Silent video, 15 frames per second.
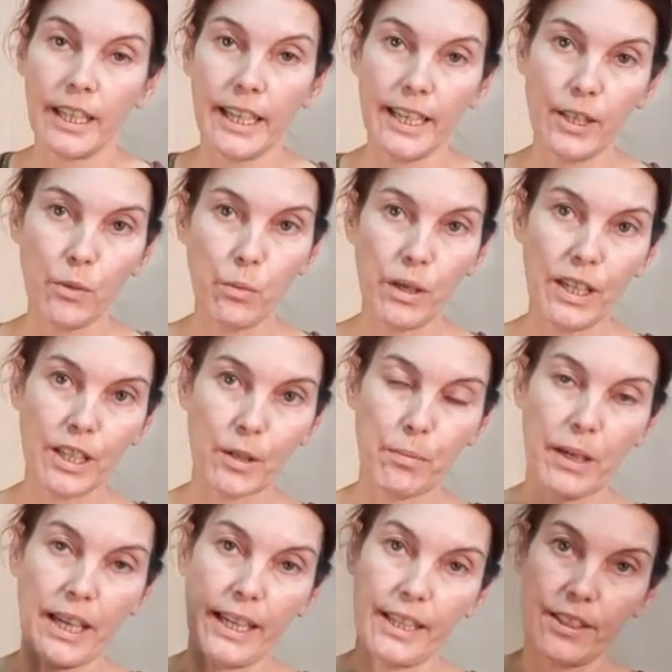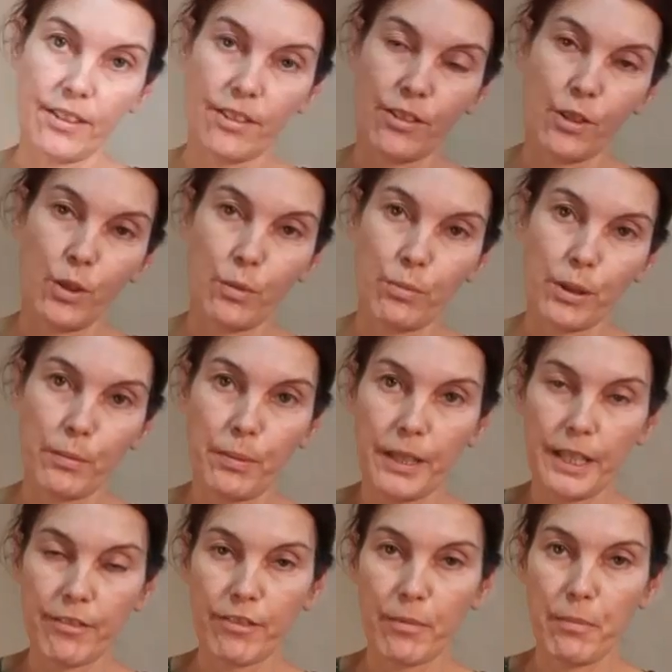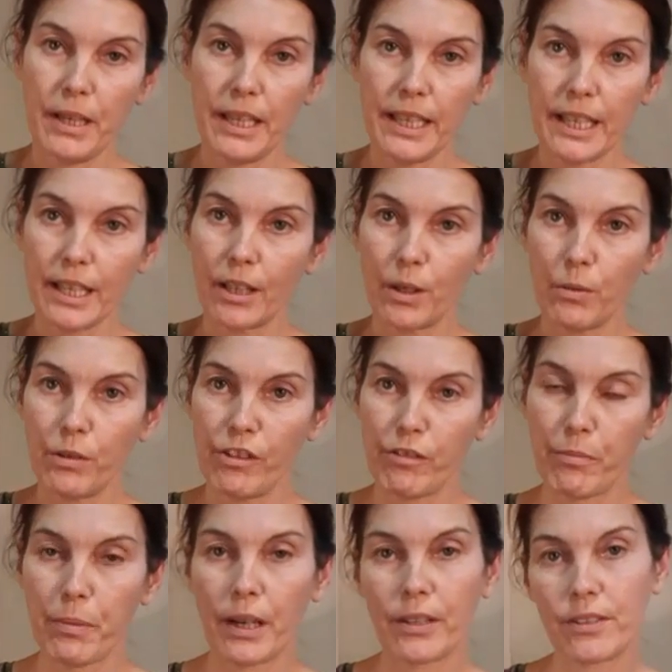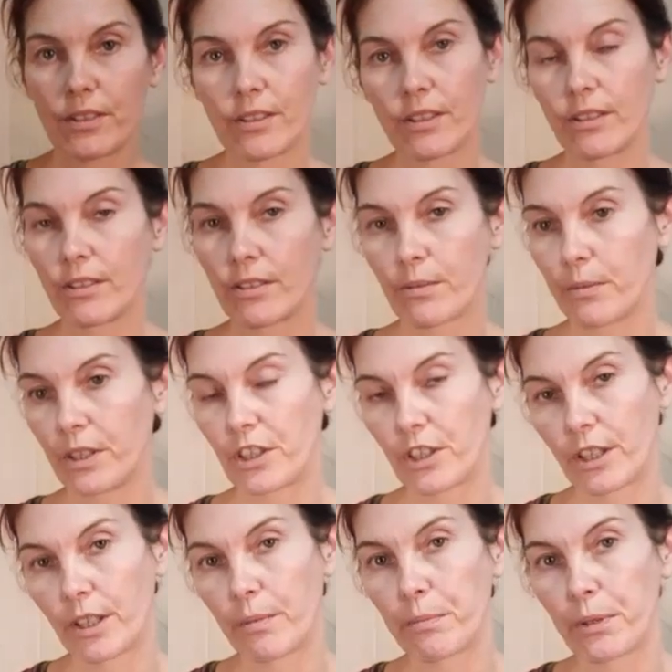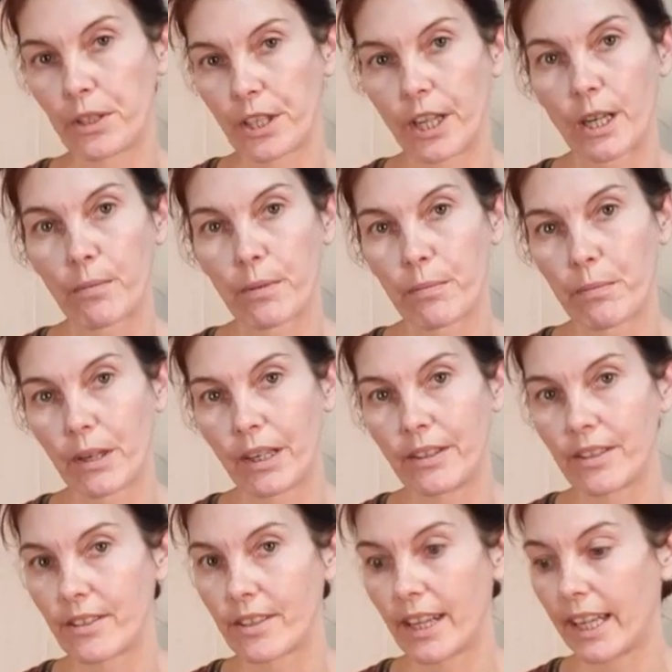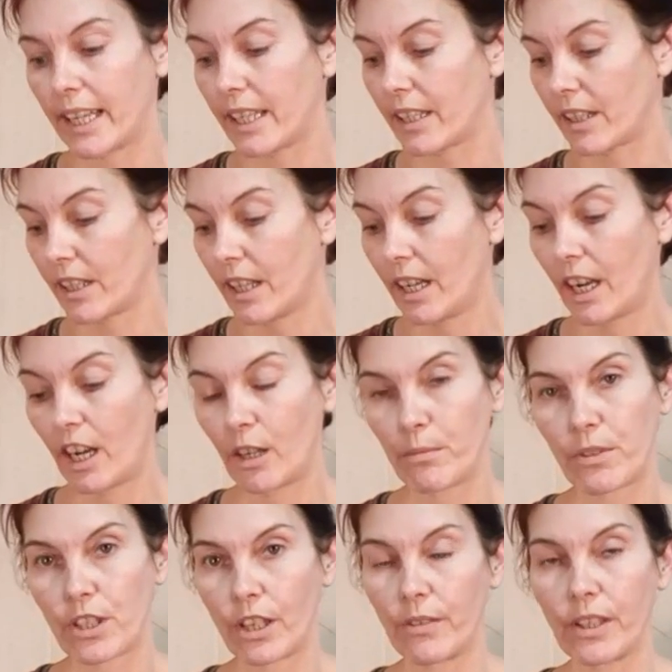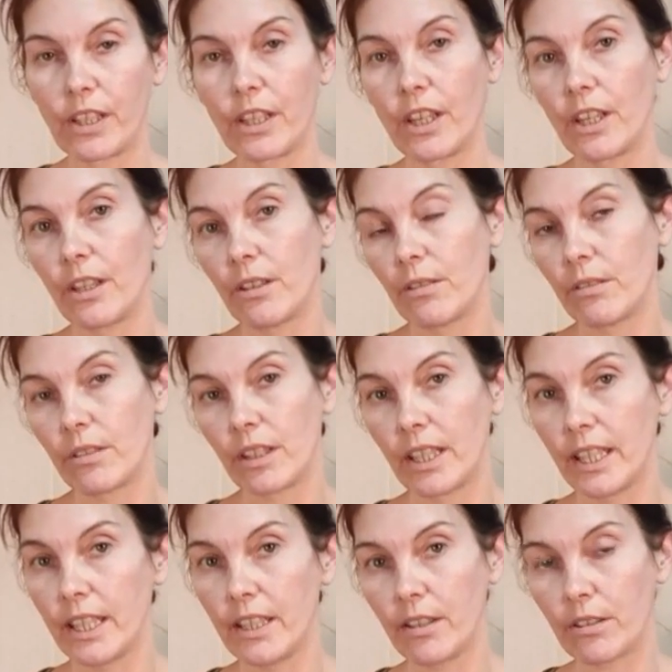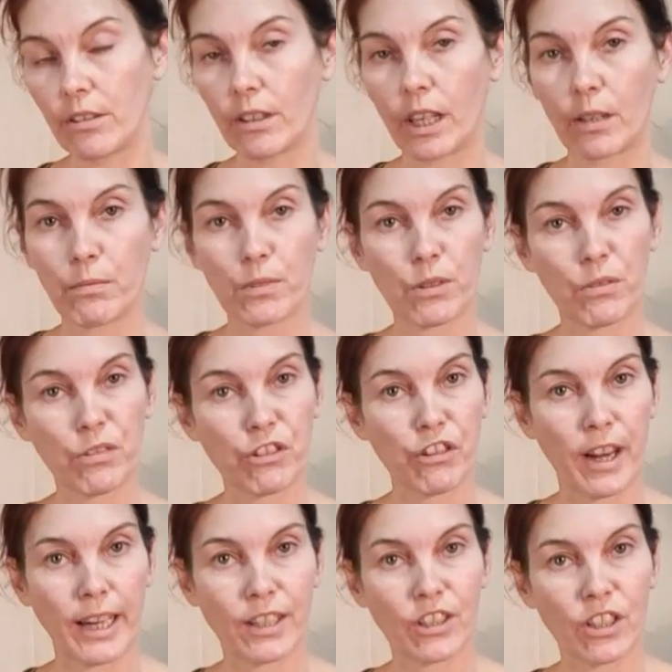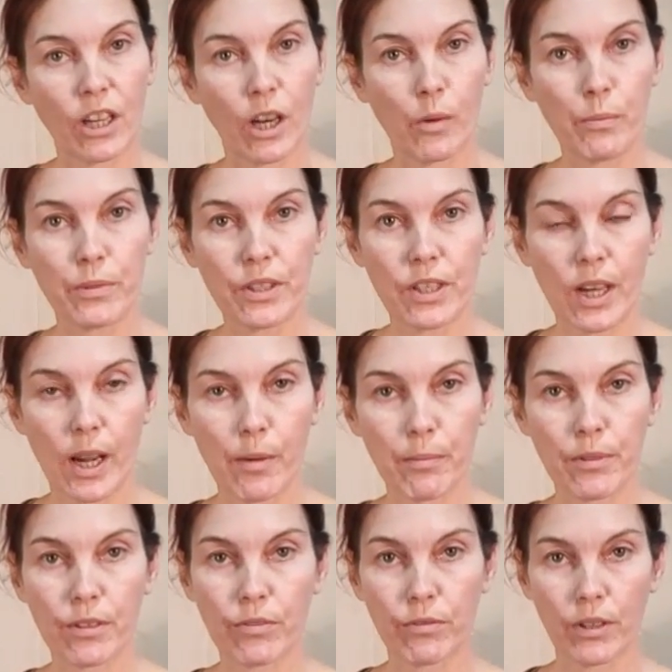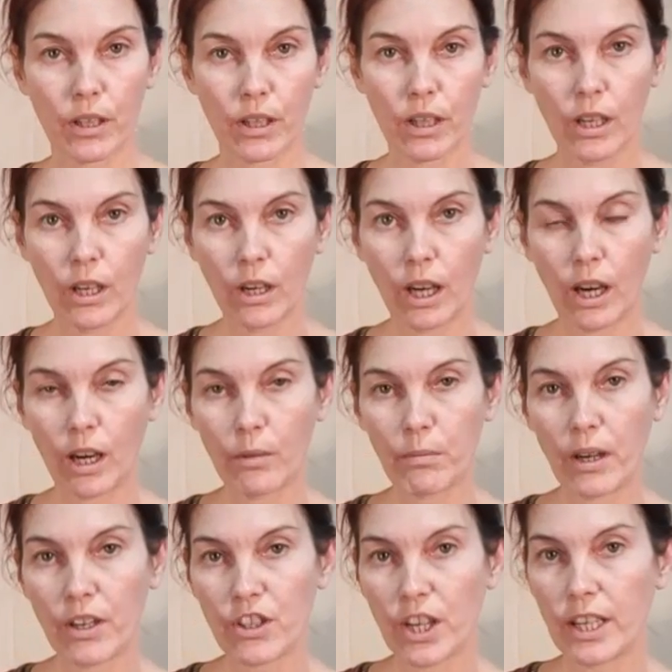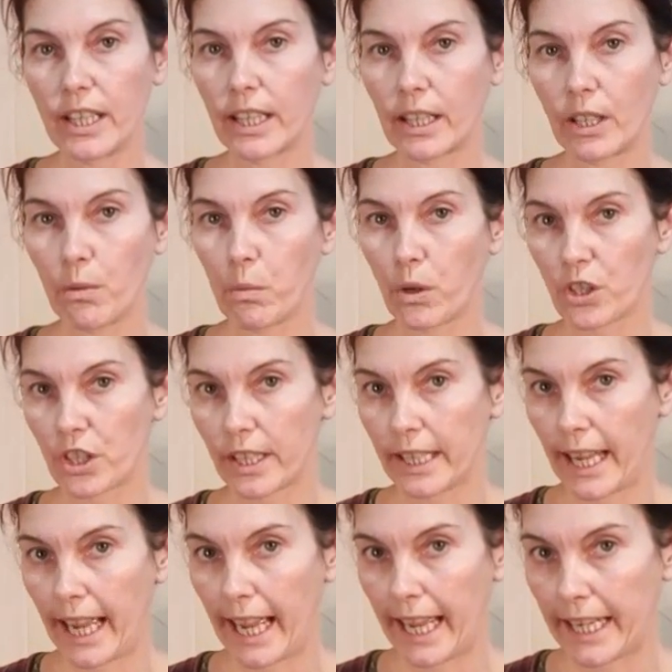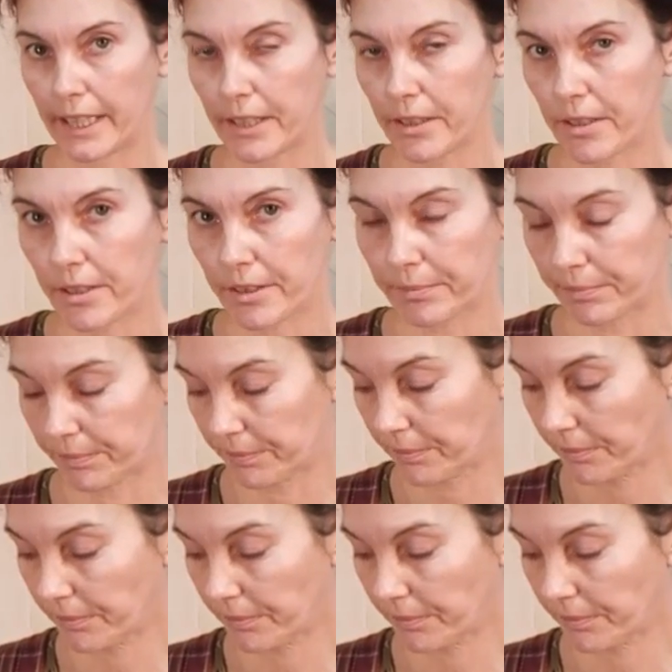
In the workplace, you're probably familiar with posters which are put up by the sink showing you the sort of correct steps for hygienically washing the hands.